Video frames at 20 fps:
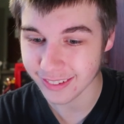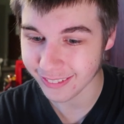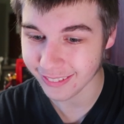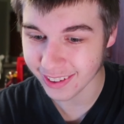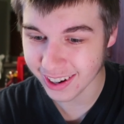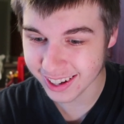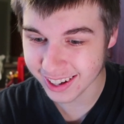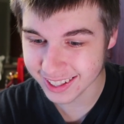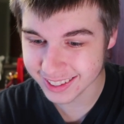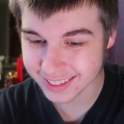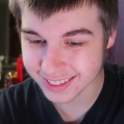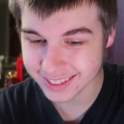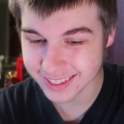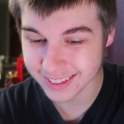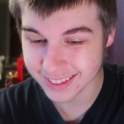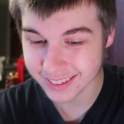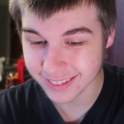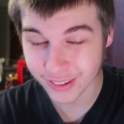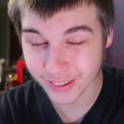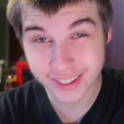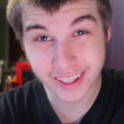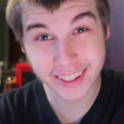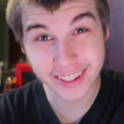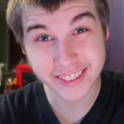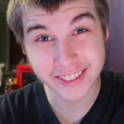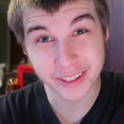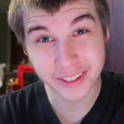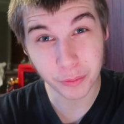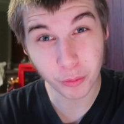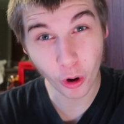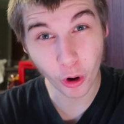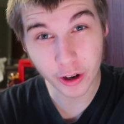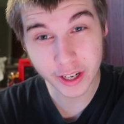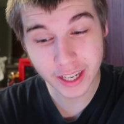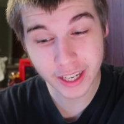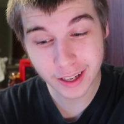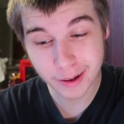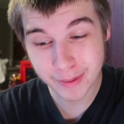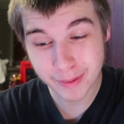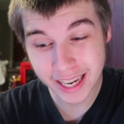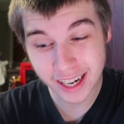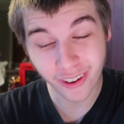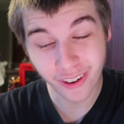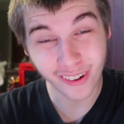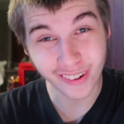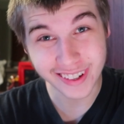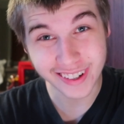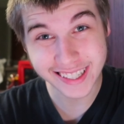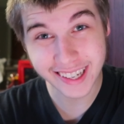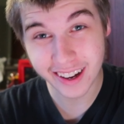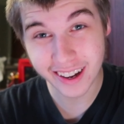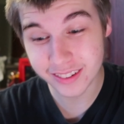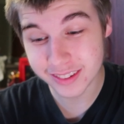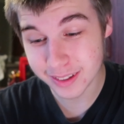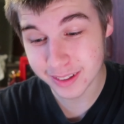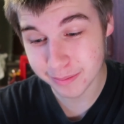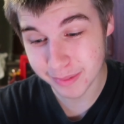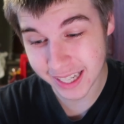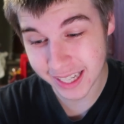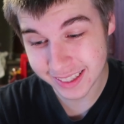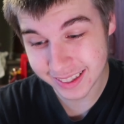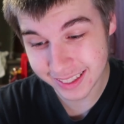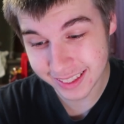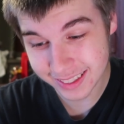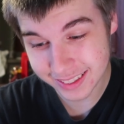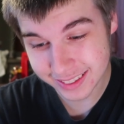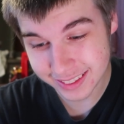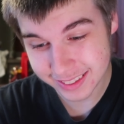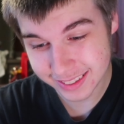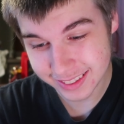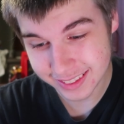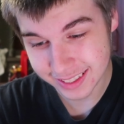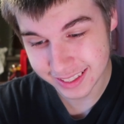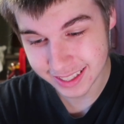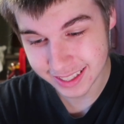What? Was I sleepwalking and made all accounts and made this?